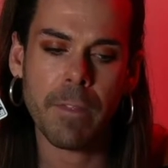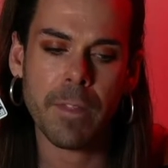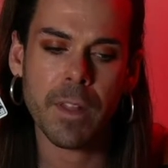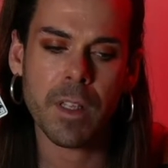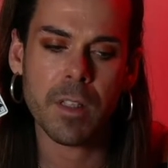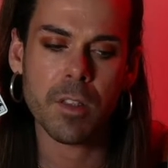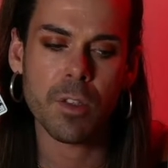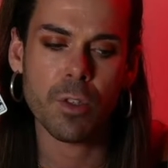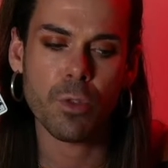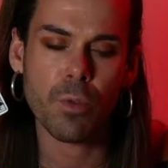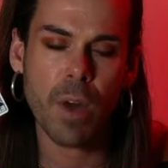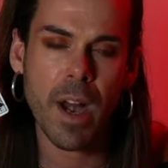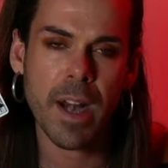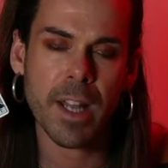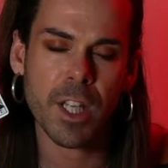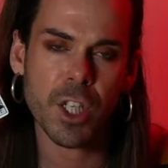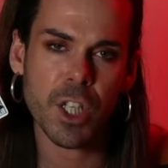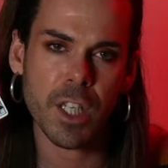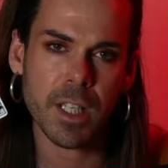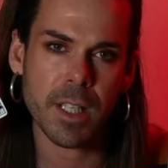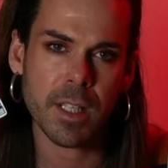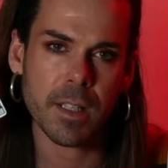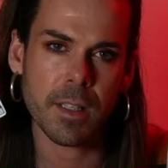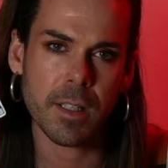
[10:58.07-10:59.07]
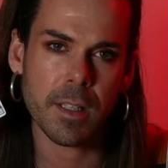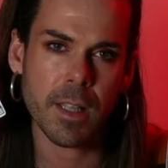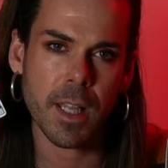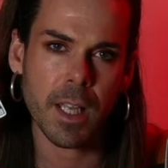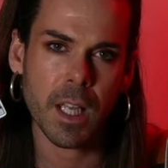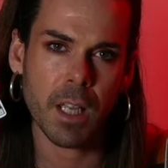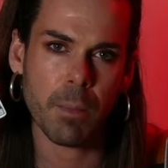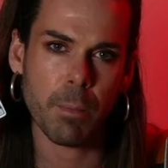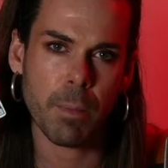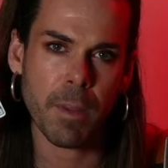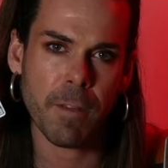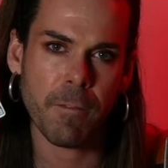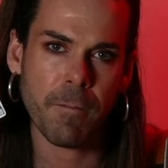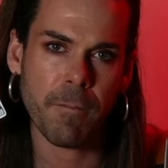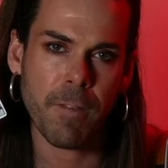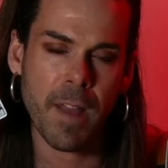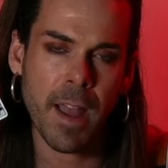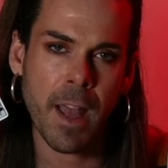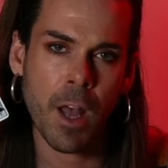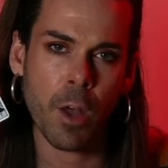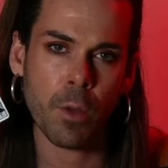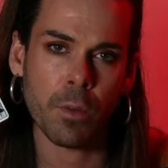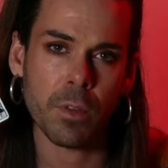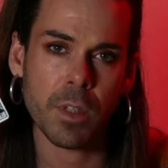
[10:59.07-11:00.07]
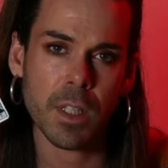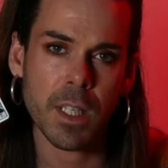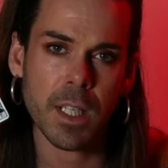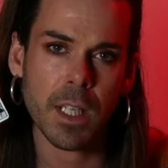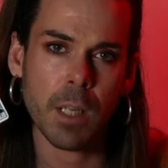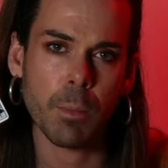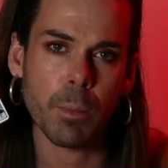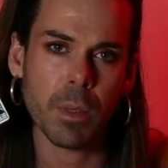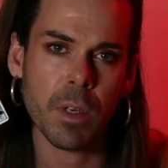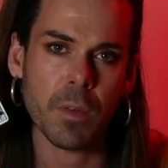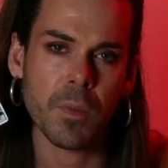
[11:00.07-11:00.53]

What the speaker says: the strategies that can be found in a bit